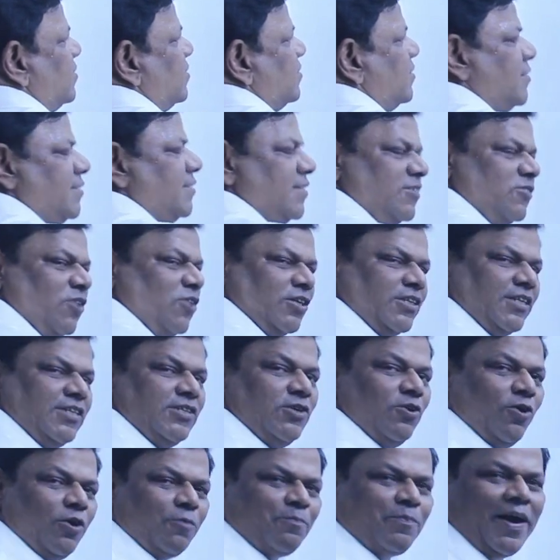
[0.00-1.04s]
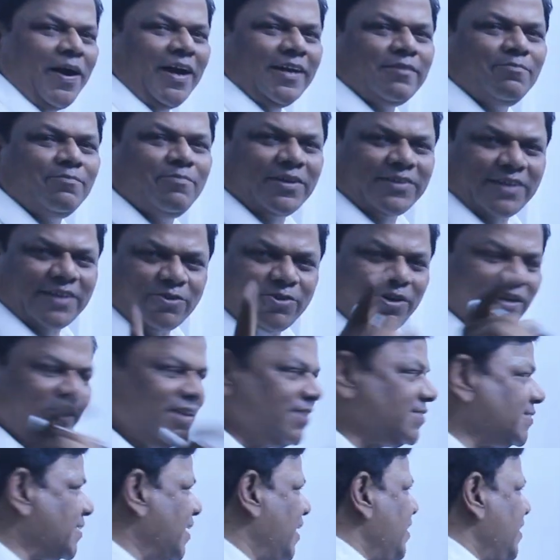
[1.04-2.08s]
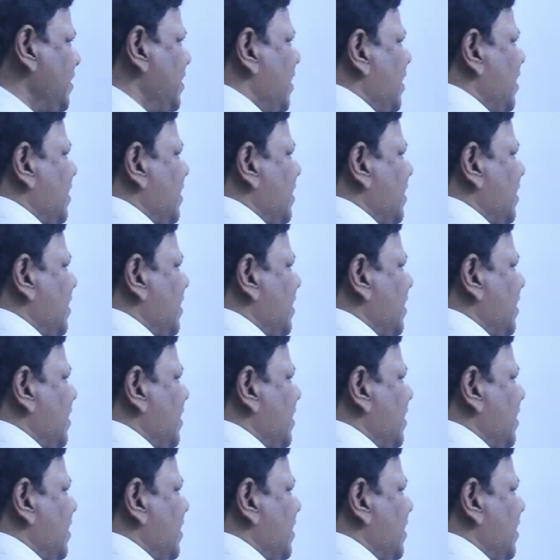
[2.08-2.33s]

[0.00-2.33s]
this is not in your part, but I have to understand.